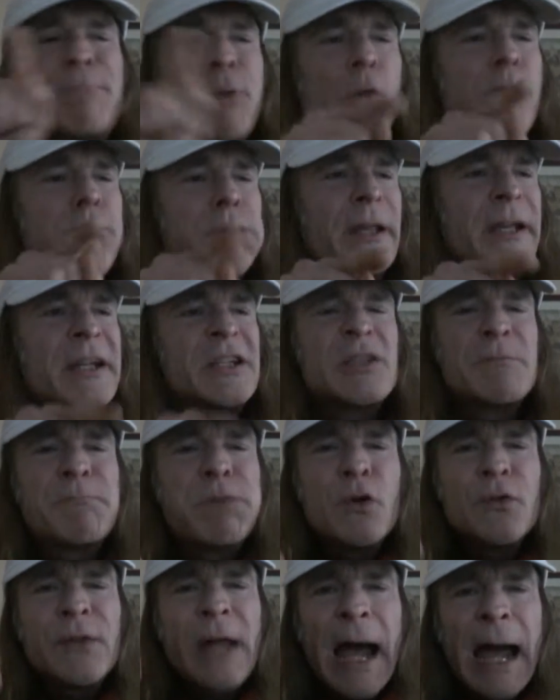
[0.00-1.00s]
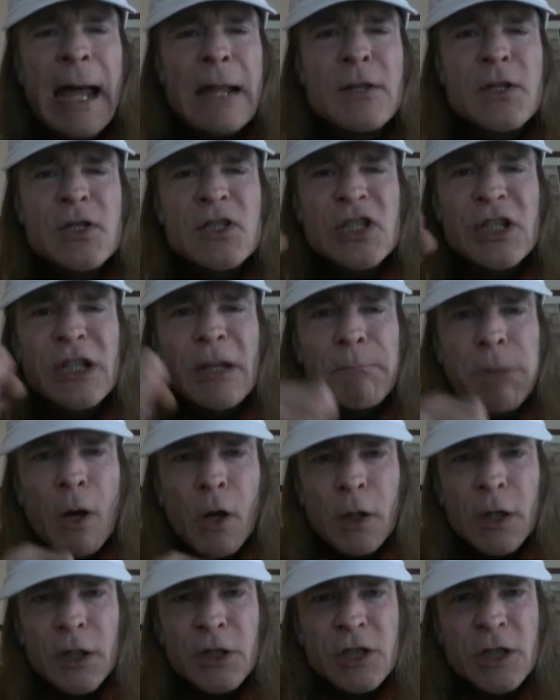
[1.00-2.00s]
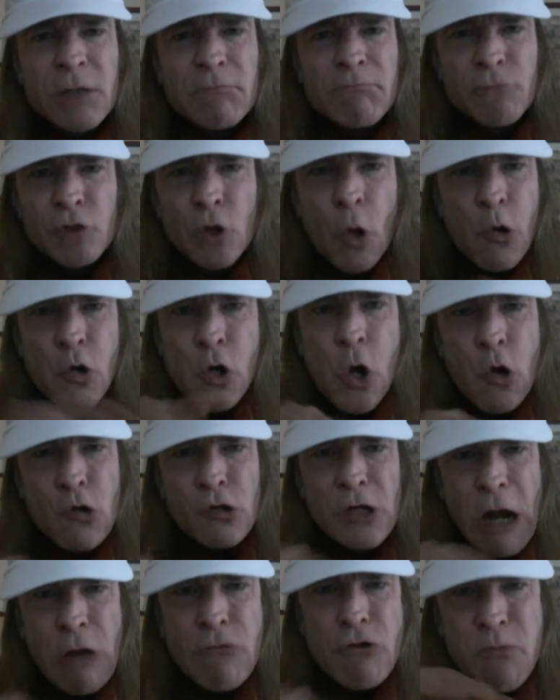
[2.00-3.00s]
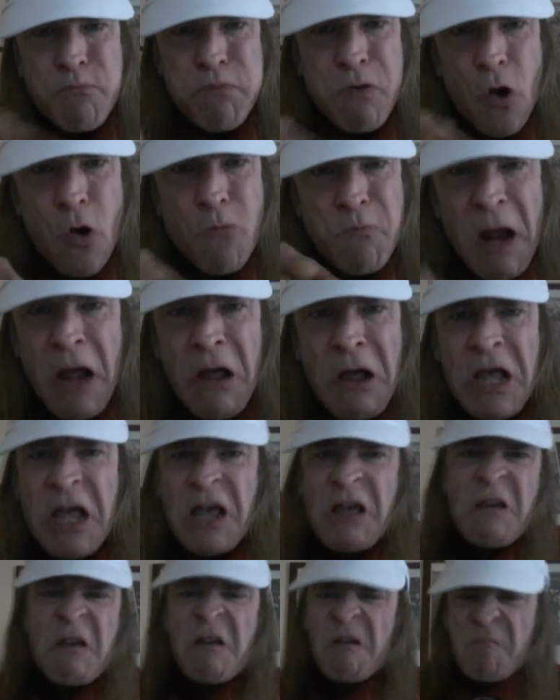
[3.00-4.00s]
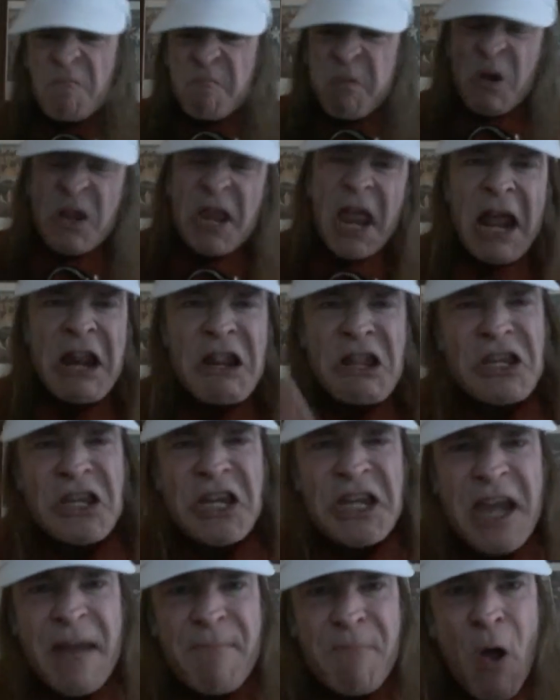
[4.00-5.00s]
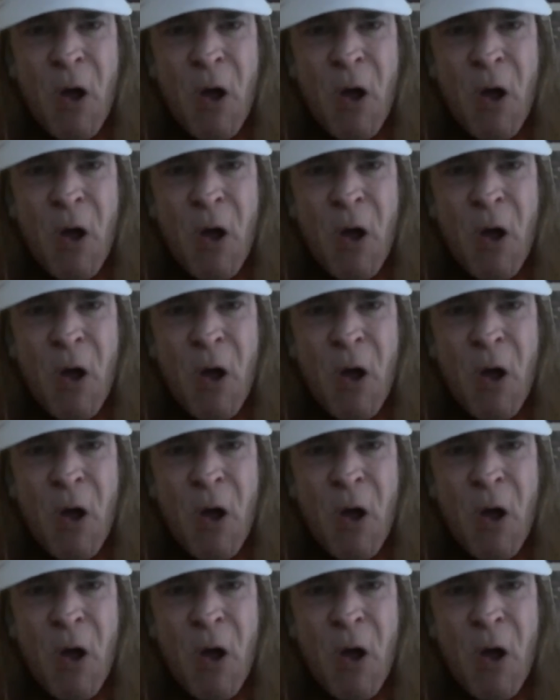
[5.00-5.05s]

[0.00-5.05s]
public to put their hands in the pocket. Don't go down the pub. Put your hands in your